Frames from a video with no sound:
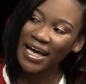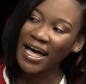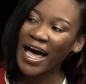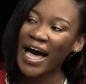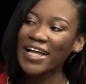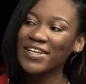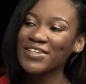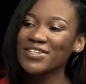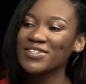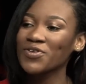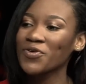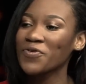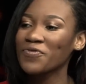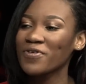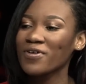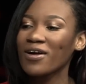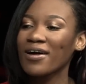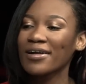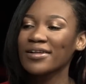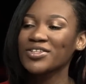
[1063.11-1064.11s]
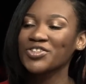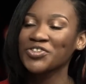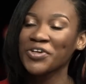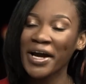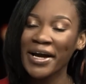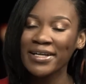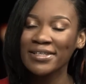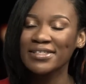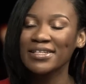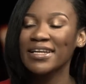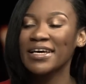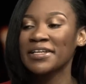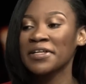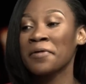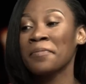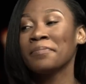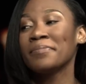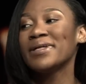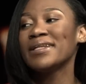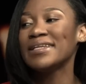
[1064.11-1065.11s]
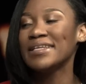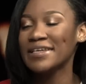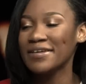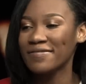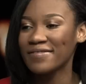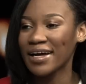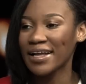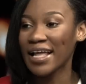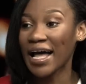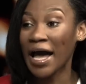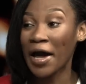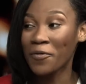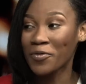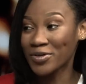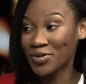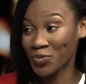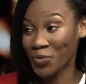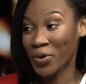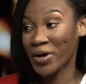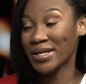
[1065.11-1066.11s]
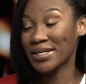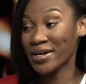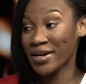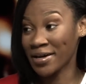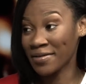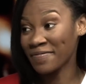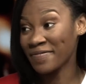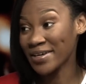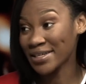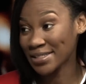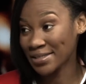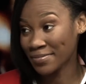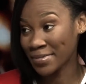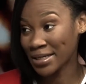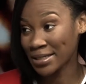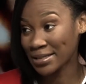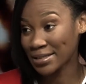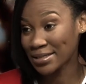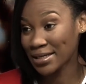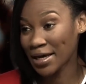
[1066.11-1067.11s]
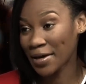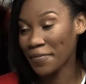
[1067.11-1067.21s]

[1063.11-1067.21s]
and just overall trying to let them believe that I was worth their investment.